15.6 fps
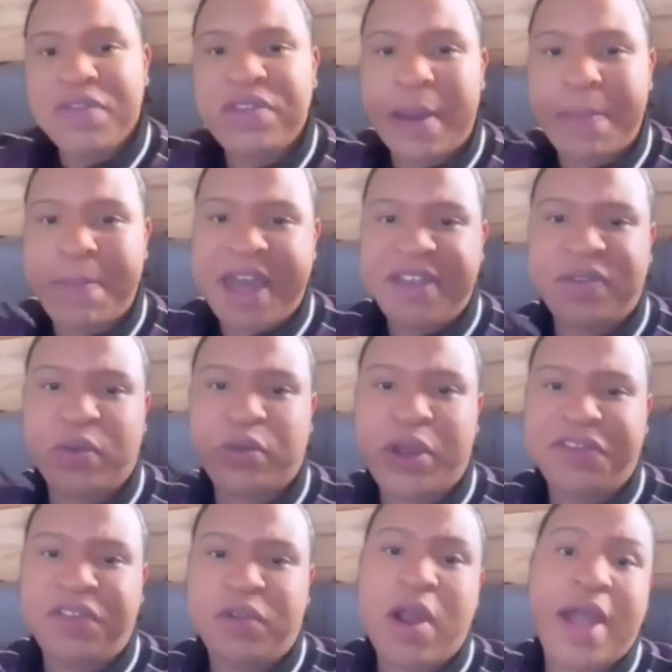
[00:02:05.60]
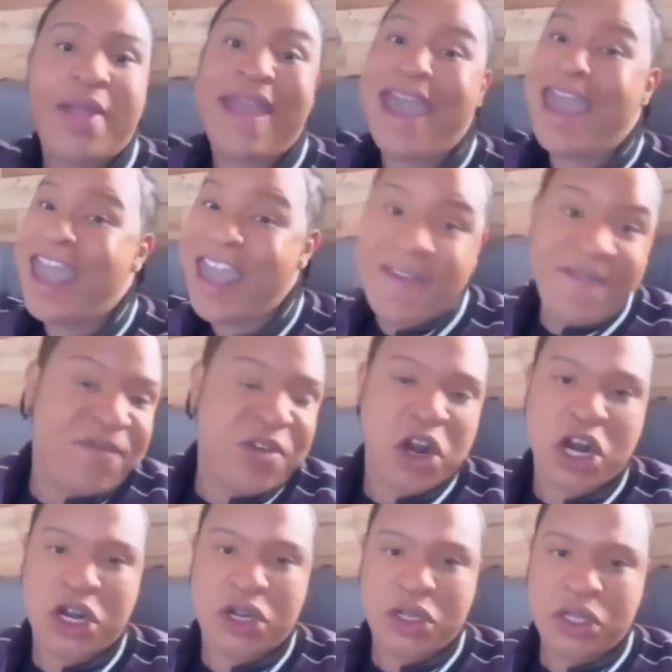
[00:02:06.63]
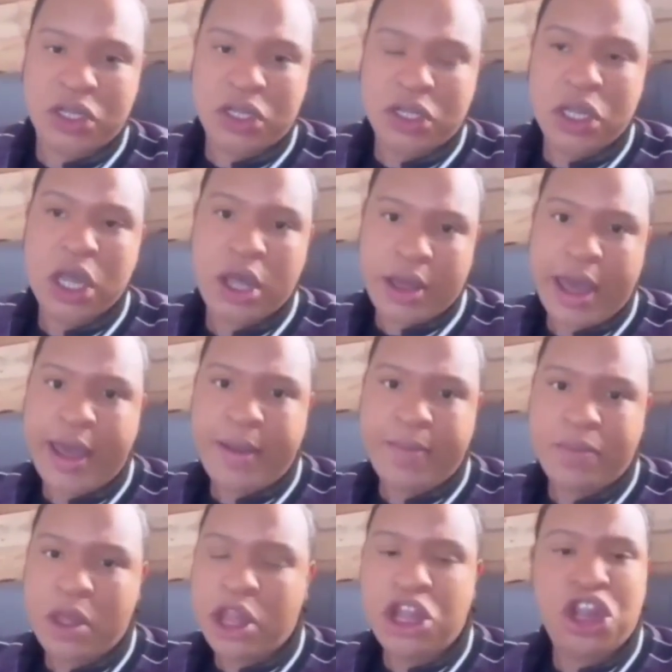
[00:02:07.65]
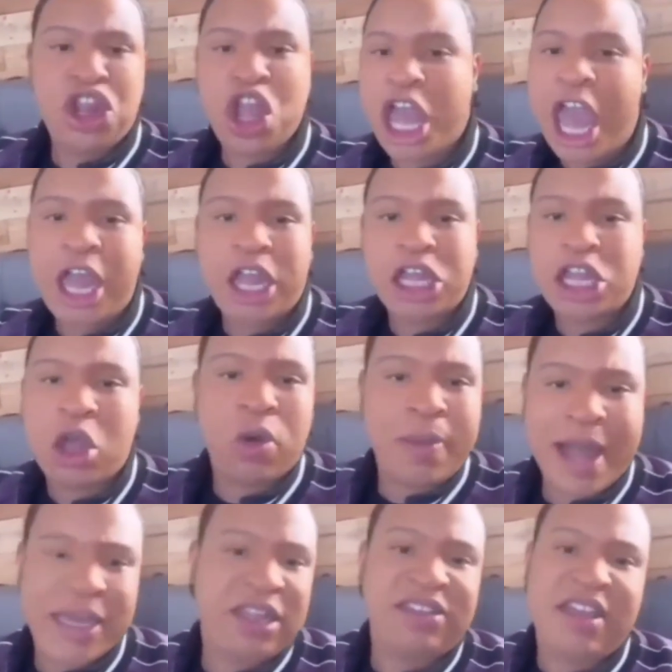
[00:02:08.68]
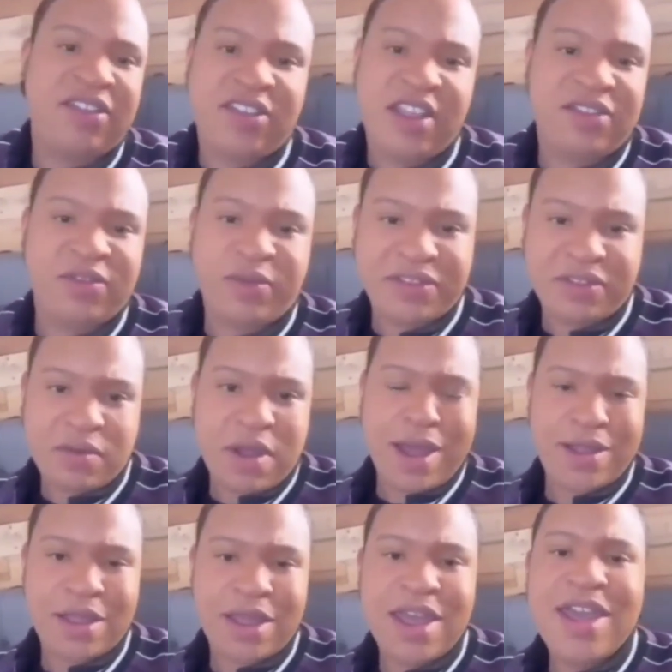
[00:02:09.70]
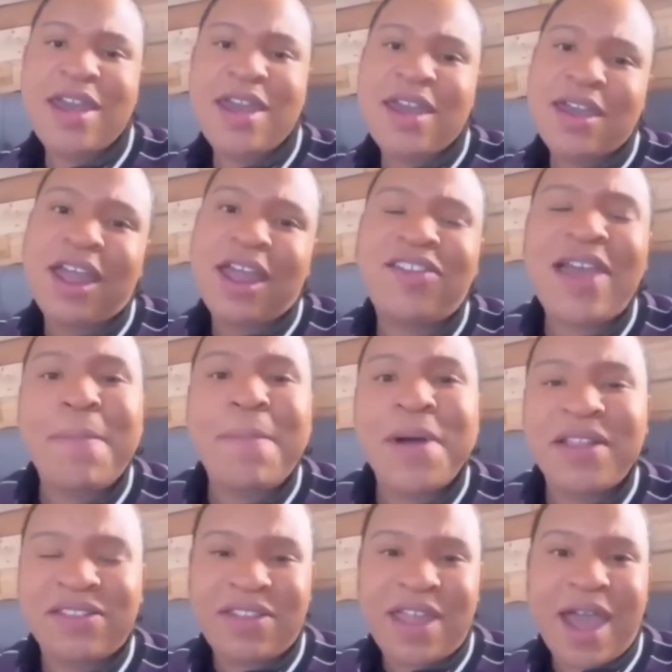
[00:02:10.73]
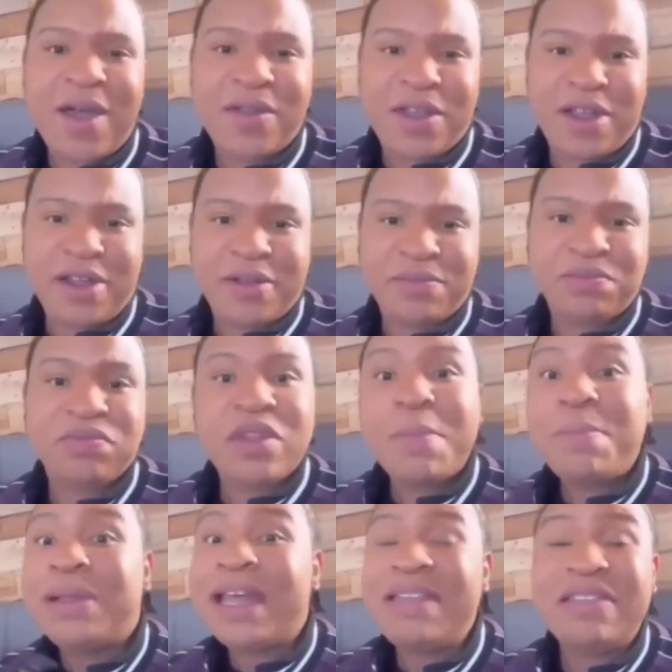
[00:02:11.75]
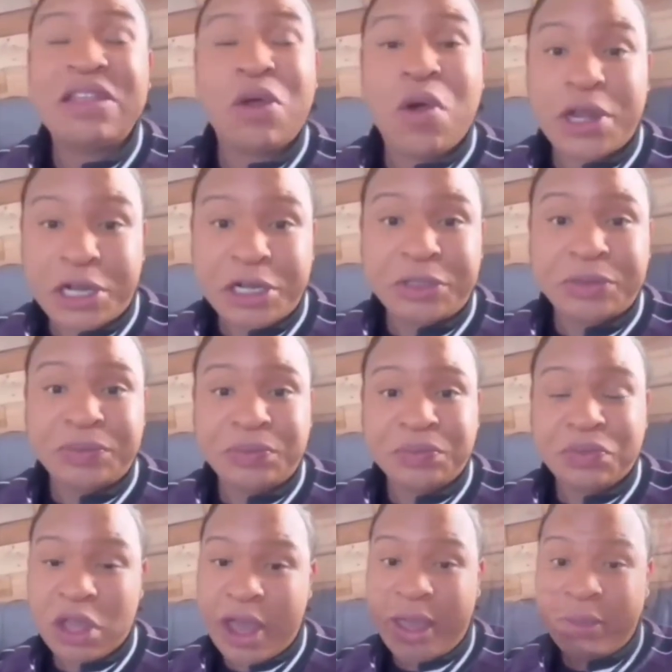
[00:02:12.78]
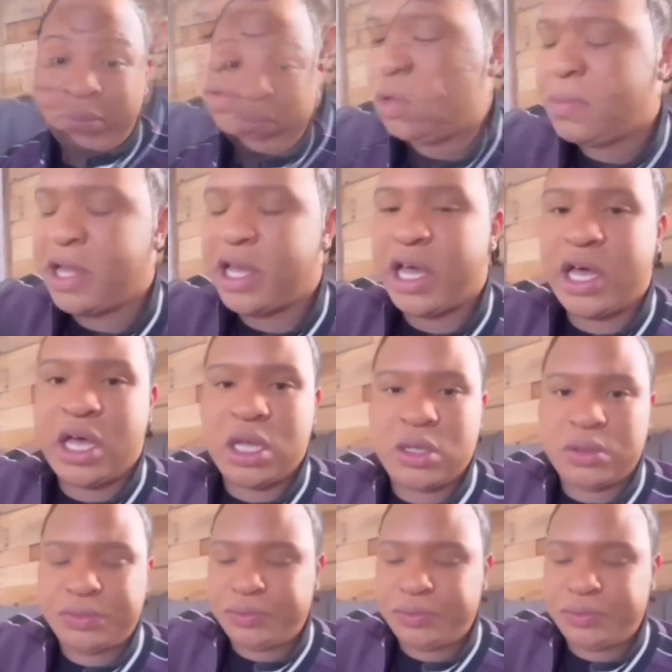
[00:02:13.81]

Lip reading: The best restaurant ever. Okay? Can't nobody touch this restaurant. Get y'all butts down here. Place an order. Okay? Oh my God.